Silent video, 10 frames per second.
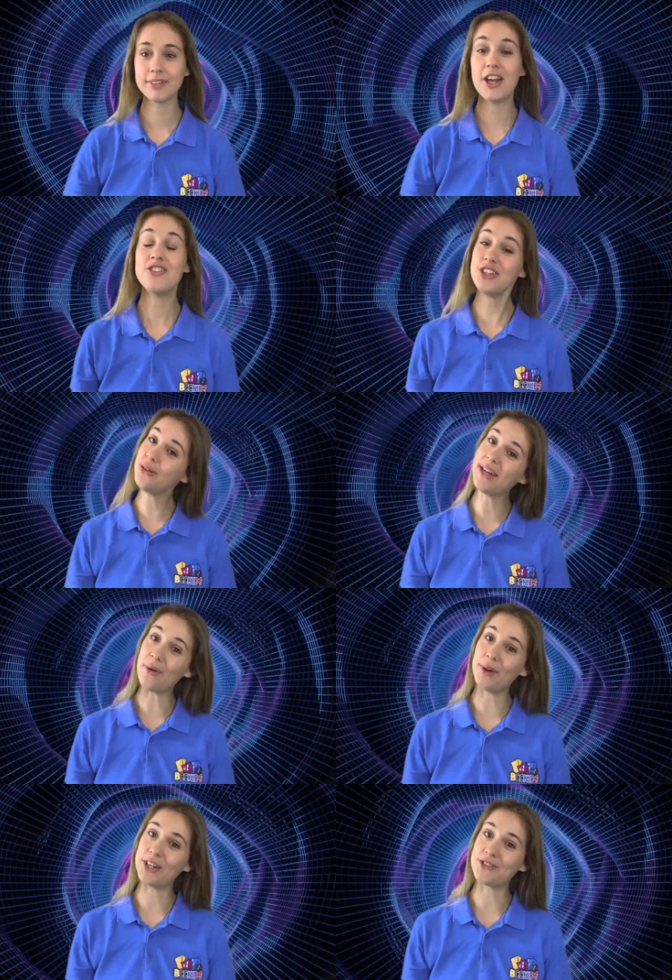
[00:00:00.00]
Do you get
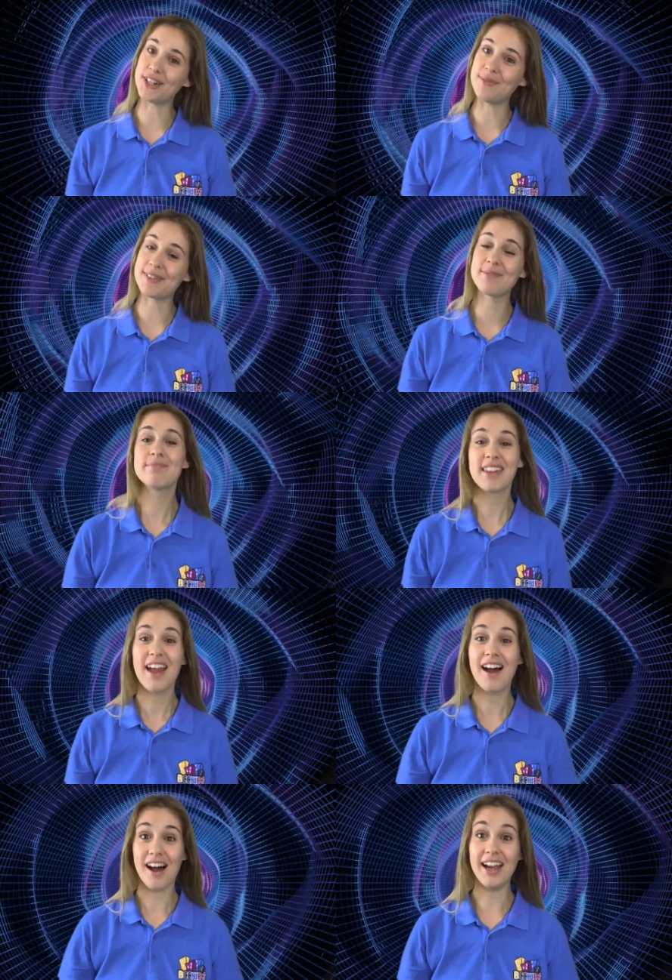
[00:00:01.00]
weird dreams?
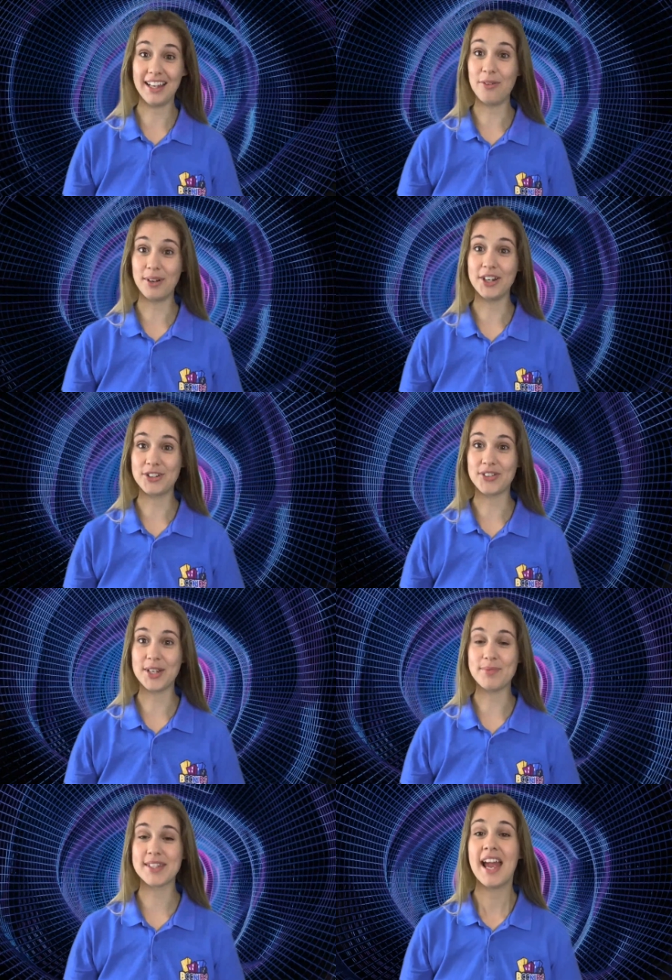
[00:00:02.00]
I get weird
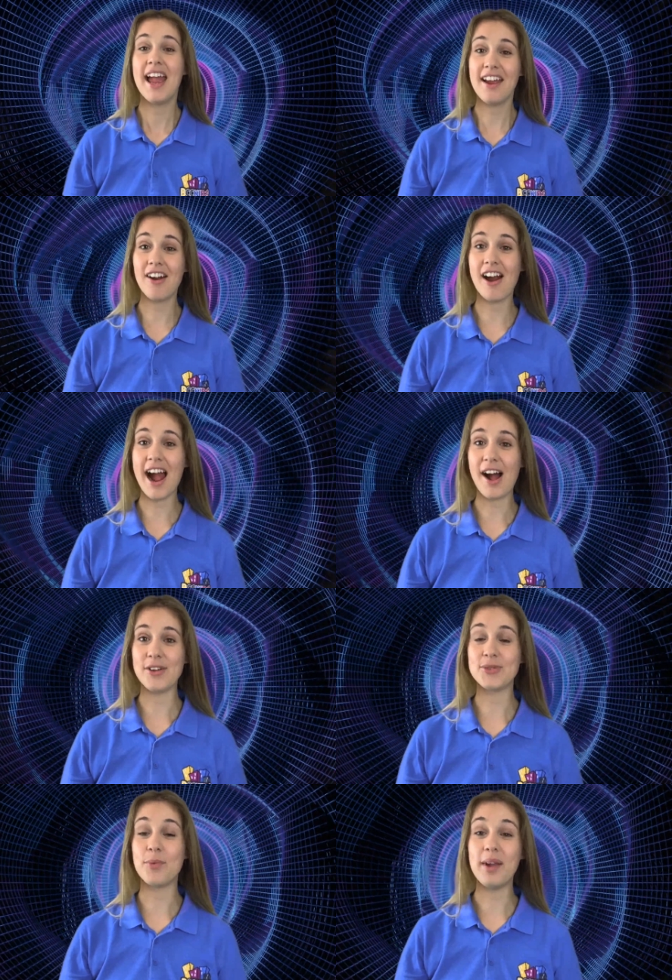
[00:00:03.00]
dreams. In our
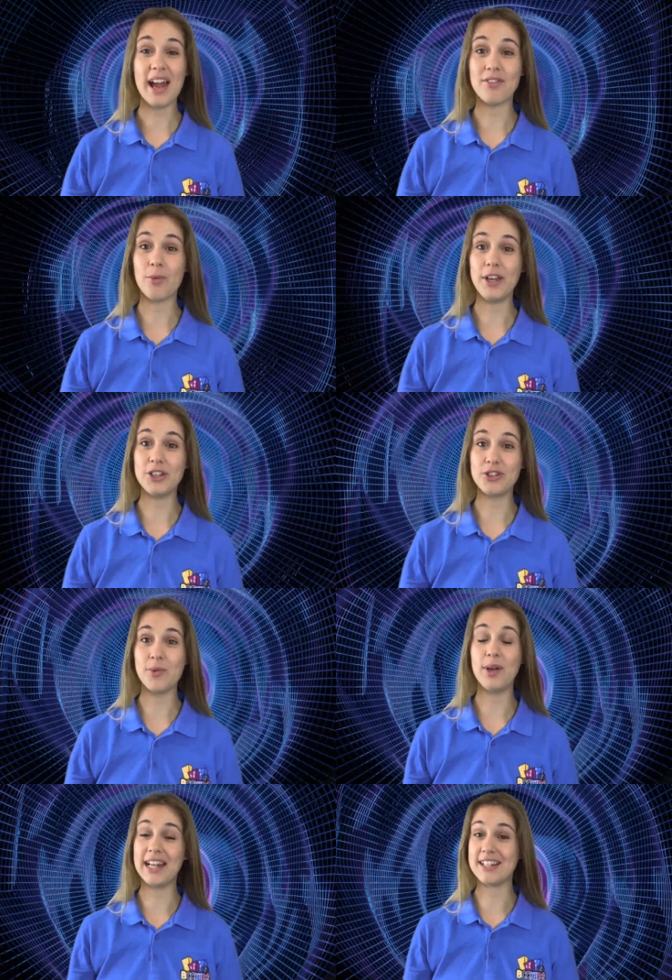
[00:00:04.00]
house, when we have a weird dream,
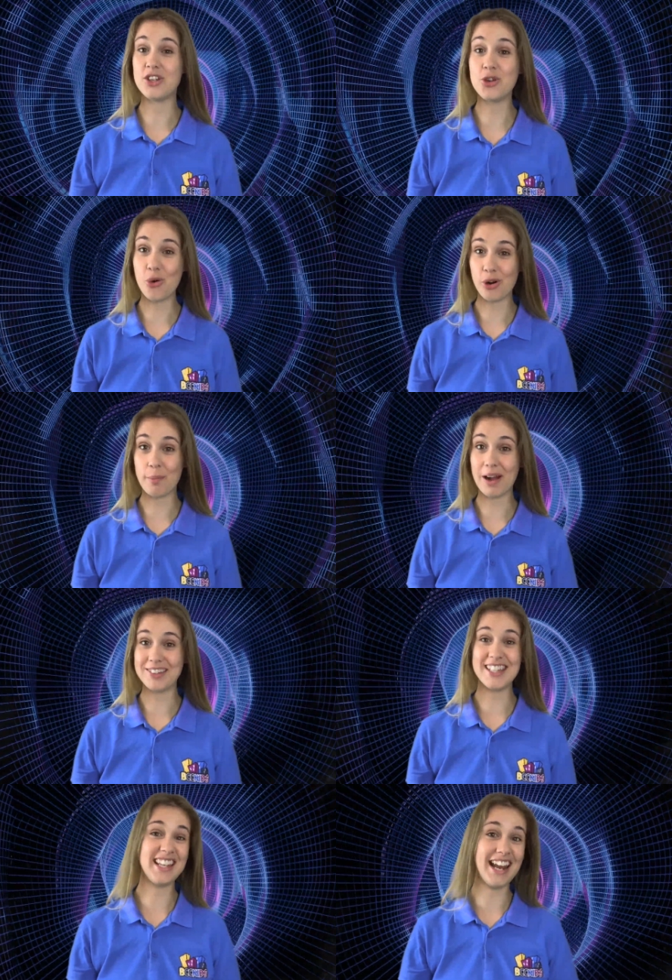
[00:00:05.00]
we like to talk about it
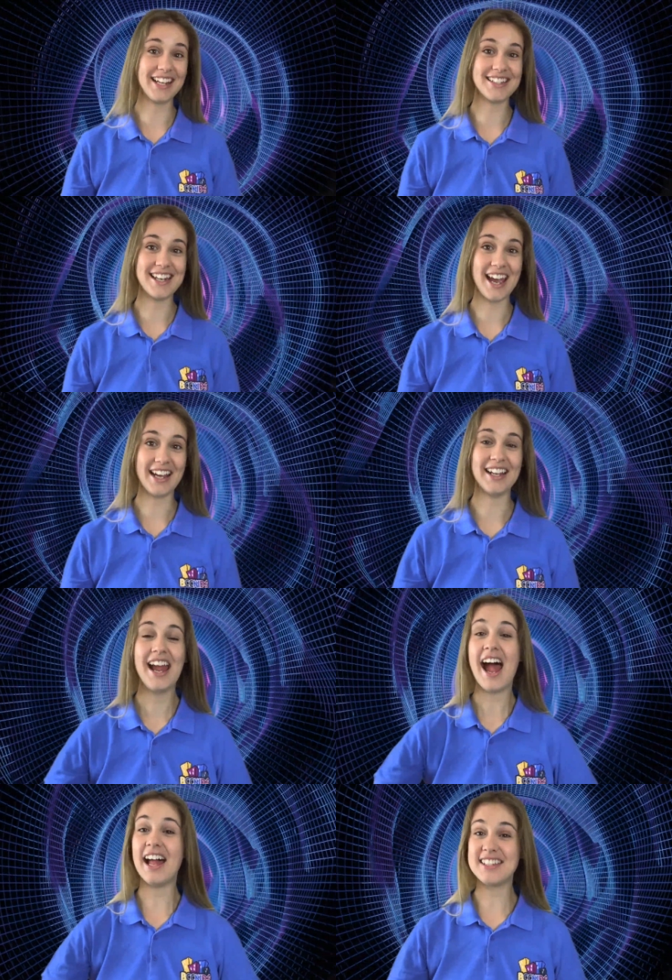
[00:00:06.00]
the next day.
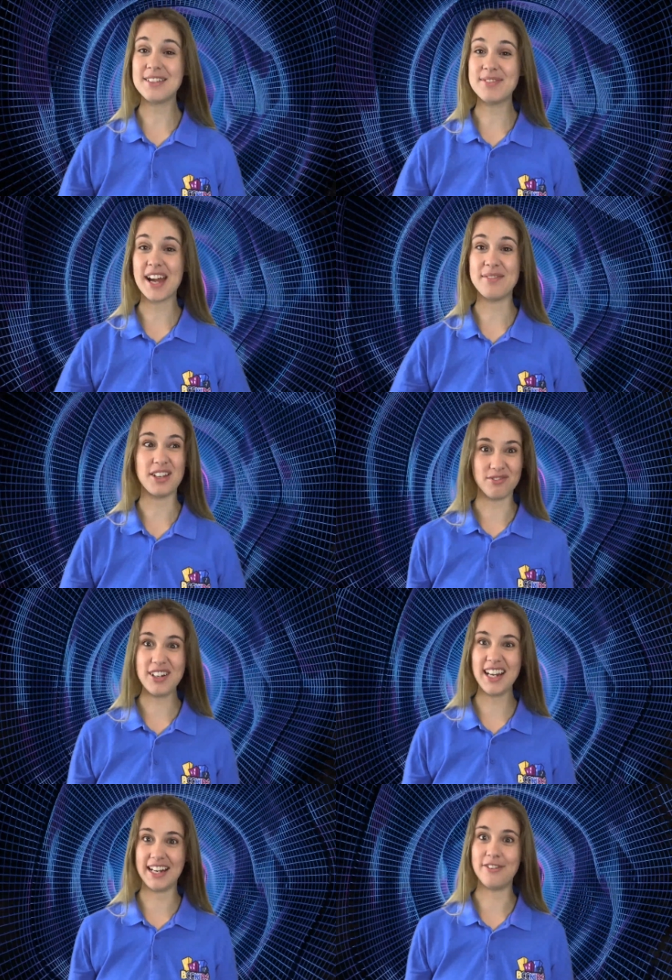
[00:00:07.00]
And sometimes they're
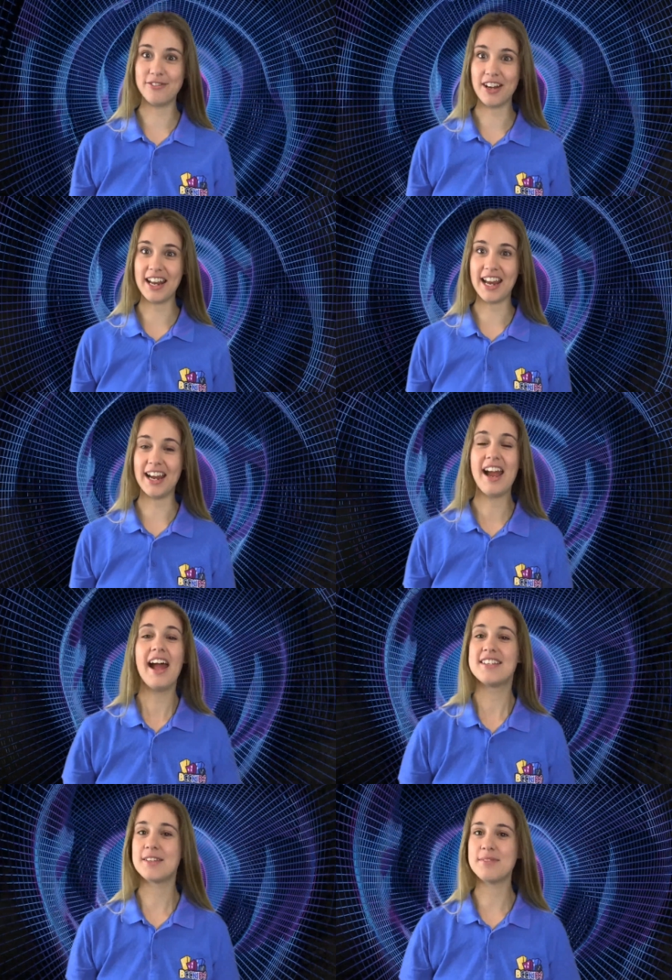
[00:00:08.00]
really funny,
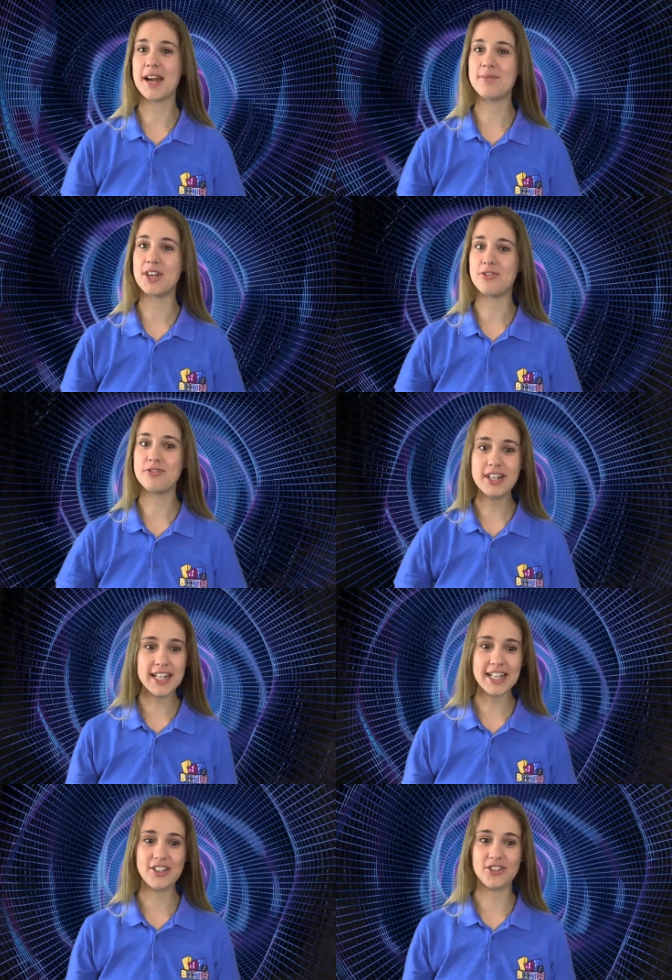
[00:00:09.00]
sometimes they're
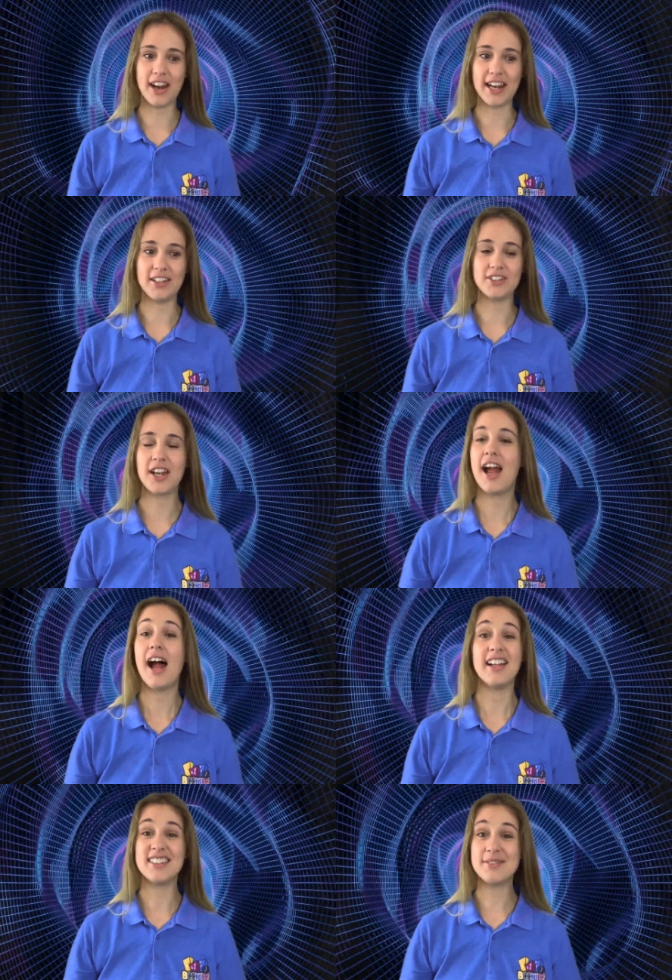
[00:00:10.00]
really strange,
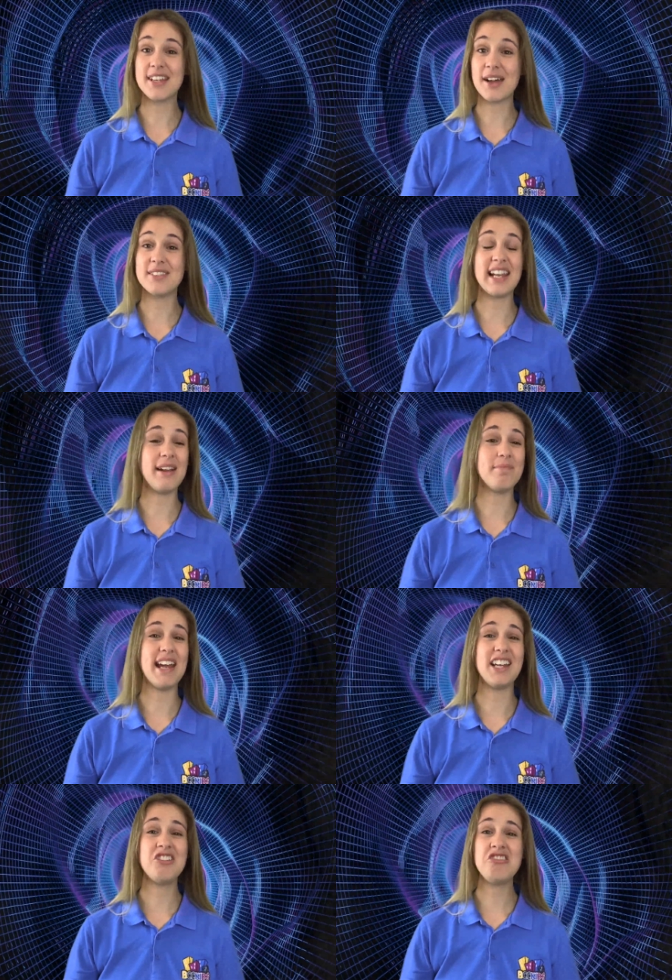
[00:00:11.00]
and sometimes they
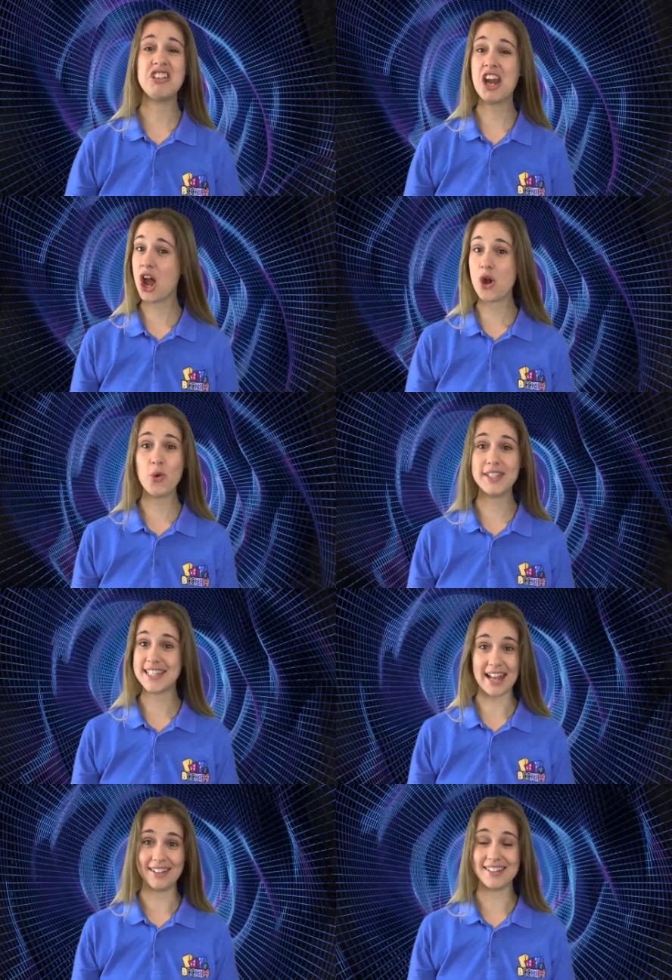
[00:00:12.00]
make no
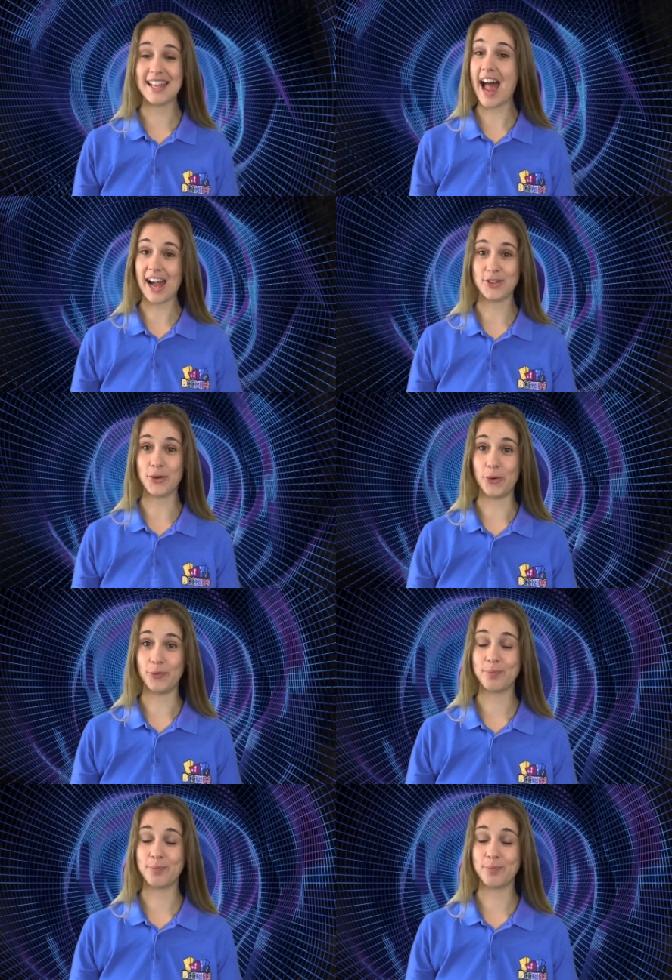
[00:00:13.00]
sense at all.